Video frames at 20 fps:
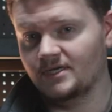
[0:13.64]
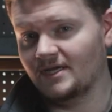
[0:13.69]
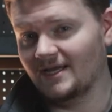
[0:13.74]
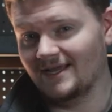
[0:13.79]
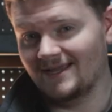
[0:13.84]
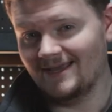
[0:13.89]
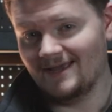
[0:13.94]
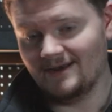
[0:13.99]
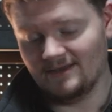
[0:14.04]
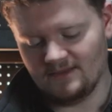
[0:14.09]
you
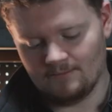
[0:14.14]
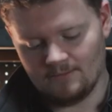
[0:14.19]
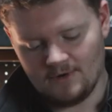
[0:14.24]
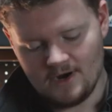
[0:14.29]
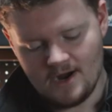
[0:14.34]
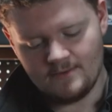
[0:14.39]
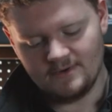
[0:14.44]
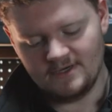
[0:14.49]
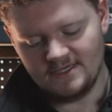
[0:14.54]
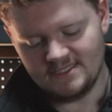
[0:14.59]
can get at the
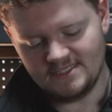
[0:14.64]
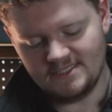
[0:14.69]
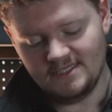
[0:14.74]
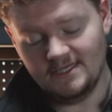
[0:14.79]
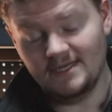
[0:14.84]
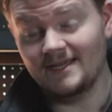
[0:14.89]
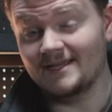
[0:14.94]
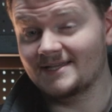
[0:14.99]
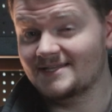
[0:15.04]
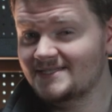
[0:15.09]
moment. It's
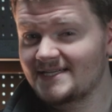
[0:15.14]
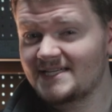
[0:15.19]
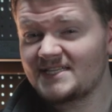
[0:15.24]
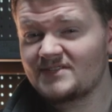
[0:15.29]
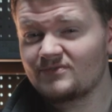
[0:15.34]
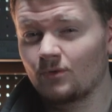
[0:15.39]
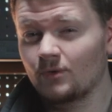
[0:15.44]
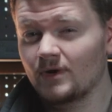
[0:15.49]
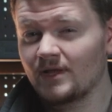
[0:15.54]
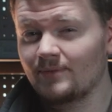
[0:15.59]
sitting at
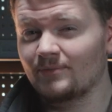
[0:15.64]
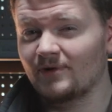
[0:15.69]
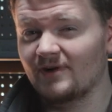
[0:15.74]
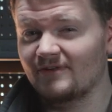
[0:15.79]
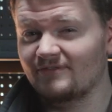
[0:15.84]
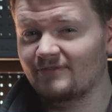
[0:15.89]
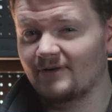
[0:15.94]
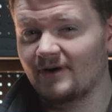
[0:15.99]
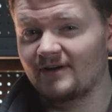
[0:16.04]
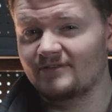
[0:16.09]
640 by
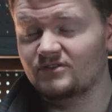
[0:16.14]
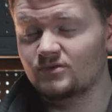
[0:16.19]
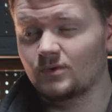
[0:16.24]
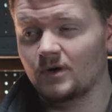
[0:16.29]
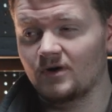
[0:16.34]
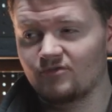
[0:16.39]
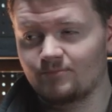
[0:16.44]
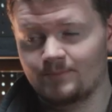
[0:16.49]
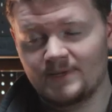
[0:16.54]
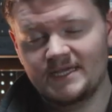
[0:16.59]

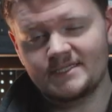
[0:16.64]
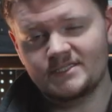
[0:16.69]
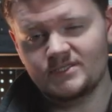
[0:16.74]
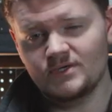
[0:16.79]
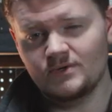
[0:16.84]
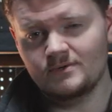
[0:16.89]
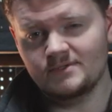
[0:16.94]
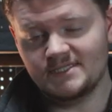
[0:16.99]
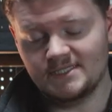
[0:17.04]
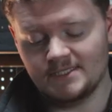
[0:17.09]
512
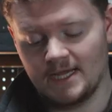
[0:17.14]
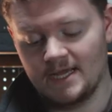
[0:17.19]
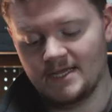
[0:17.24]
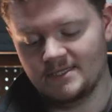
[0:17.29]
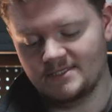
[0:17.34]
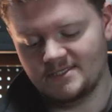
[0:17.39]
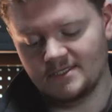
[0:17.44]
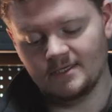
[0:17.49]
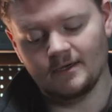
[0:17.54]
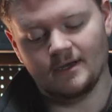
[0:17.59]
pixels.
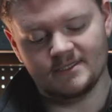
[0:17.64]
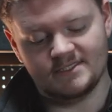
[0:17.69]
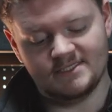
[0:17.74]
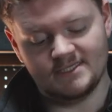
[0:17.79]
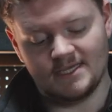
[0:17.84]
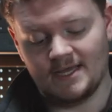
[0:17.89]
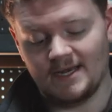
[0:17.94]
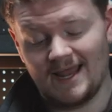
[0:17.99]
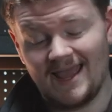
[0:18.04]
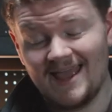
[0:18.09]
It's got
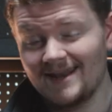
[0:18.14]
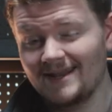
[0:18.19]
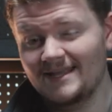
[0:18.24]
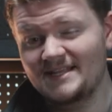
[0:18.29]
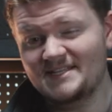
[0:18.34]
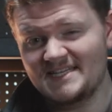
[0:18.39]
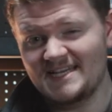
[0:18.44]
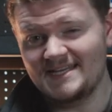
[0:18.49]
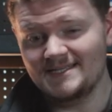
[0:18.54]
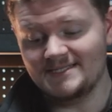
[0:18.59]
an
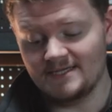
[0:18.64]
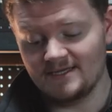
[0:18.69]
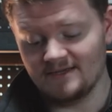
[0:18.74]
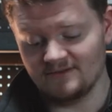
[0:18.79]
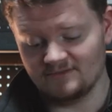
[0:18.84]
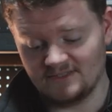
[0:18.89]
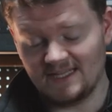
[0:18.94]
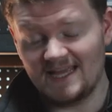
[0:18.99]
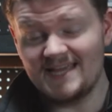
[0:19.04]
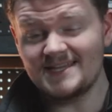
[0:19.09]
NETD
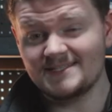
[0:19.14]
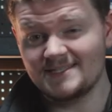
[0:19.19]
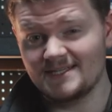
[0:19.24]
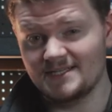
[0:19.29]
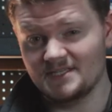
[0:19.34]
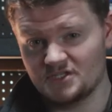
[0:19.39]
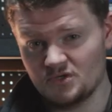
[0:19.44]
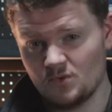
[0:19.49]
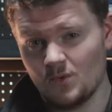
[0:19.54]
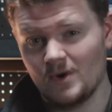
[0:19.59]
of less
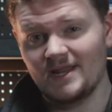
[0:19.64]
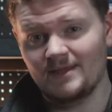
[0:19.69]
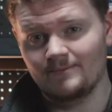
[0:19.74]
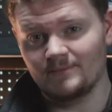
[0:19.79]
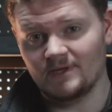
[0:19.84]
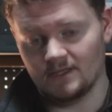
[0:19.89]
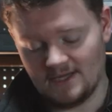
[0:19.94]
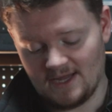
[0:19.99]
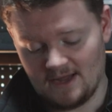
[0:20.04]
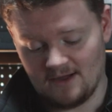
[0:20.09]
than 20
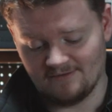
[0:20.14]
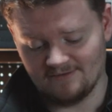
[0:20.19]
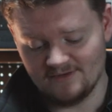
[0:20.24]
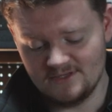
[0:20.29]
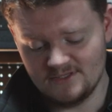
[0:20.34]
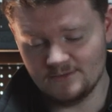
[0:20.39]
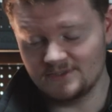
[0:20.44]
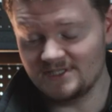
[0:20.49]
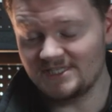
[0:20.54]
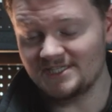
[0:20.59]

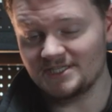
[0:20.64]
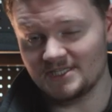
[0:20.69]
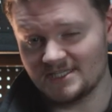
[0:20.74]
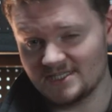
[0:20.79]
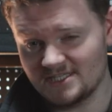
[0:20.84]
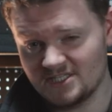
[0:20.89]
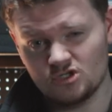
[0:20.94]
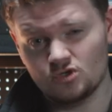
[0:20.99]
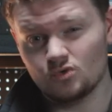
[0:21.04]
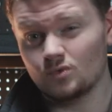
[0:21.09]
millikelvins, which is
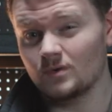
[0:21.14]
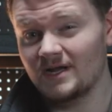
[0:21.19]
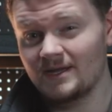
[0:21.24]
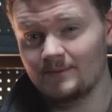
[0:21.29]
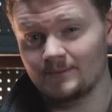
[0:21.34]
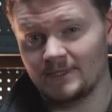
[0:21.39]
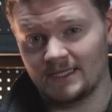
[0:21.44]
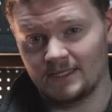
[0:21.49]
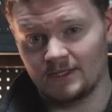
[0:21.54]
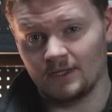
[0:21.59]

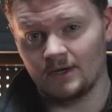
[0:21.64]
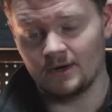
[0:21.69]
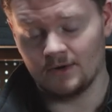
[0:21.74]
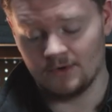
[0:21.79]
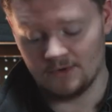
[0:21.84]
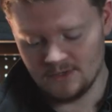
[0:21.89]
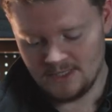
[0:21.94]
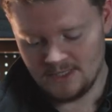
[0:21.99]
extremely low.